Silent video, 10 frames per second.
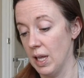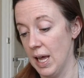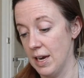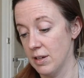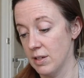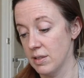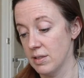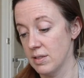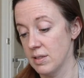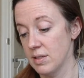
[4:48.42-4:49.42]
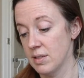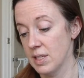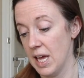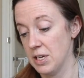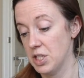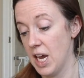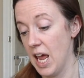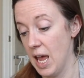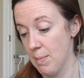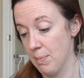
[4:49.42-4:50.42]
Liners /
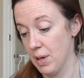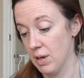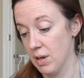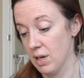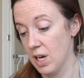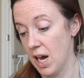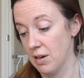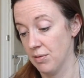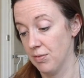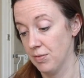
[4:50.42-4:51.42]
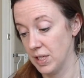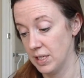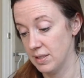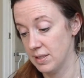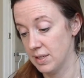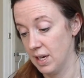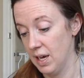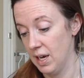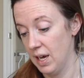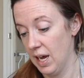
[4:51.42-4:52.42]
Hemp Cotton Fleece.
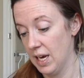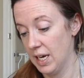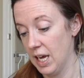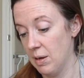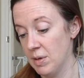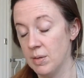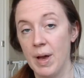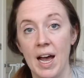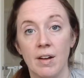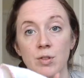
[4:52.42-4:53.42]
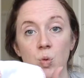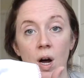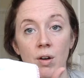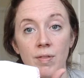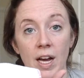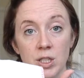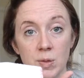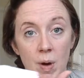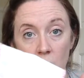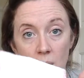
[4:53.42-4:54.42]
And it came in a pack of 12. I
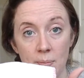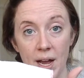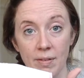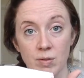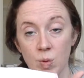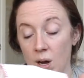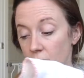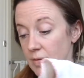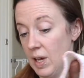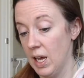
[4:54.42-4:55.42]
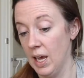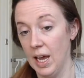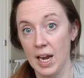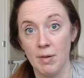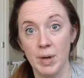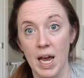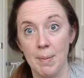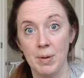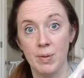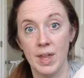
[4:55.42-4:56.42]
just bought 1 pack of 12 and I've been
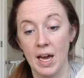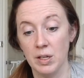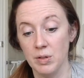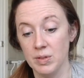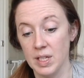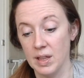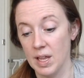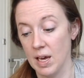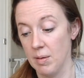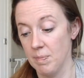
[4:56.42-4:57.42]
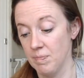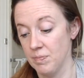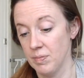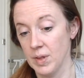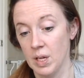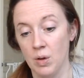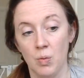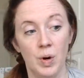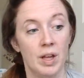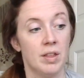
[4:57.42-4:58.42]
happy with that, using them
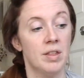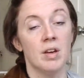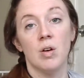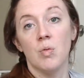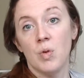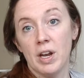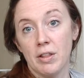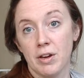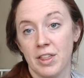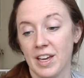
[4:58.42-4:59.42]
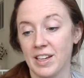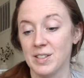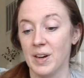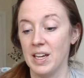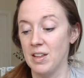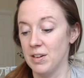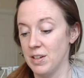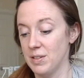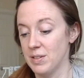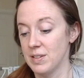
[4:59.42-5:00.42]
with one other thing. So
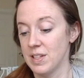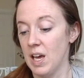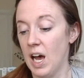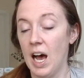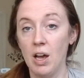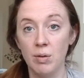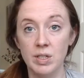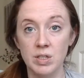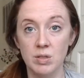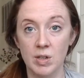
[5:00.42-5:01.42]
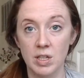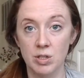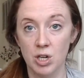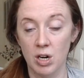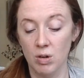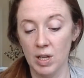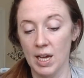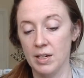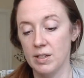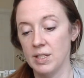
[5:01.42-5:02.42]
I always use one of these charcoal
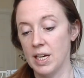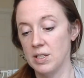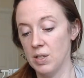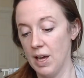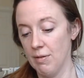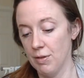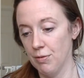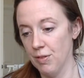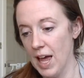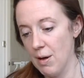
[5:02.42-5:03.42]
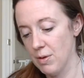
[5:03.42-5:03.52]
liners. I still have the flat